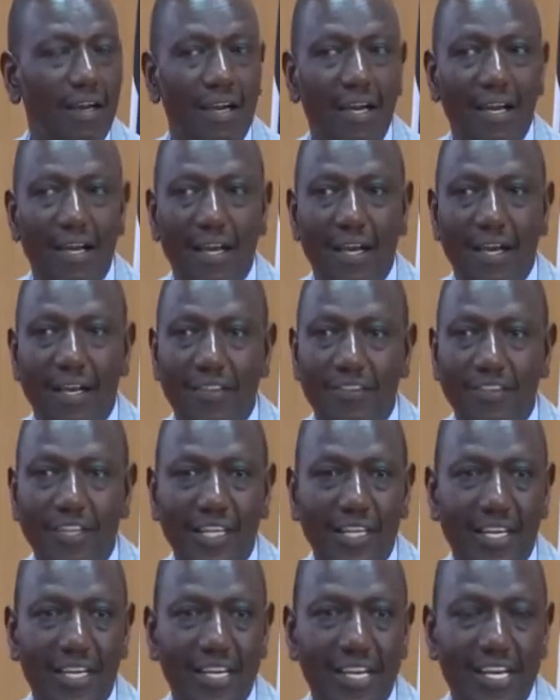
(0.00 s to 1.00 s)
I
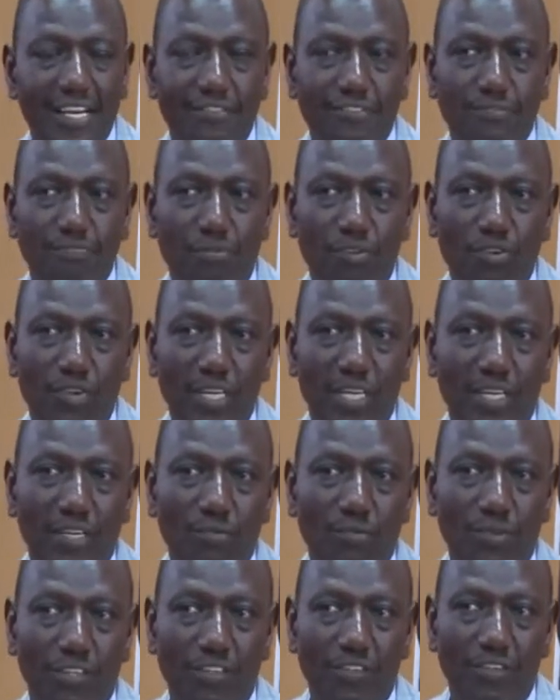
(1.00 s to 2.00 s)
think I have
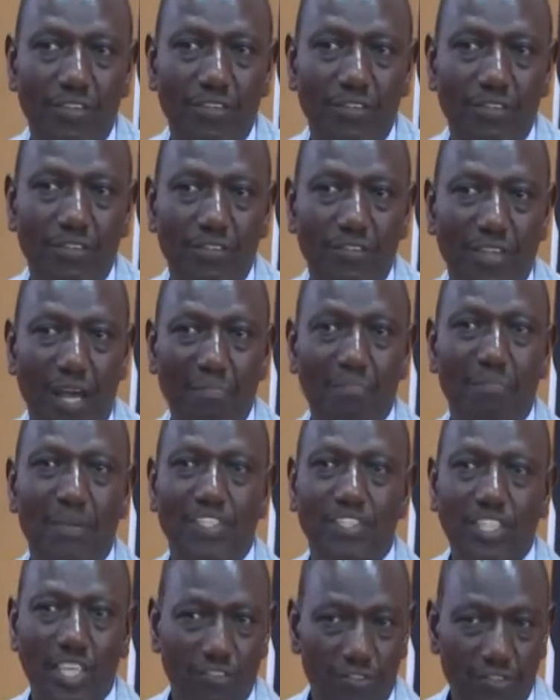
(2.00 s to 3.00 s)
spoken with some
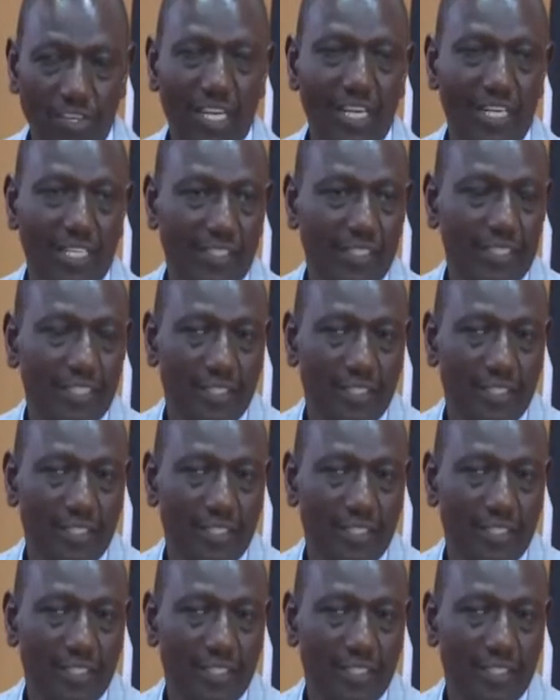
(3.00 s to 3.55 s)
measure of clarity.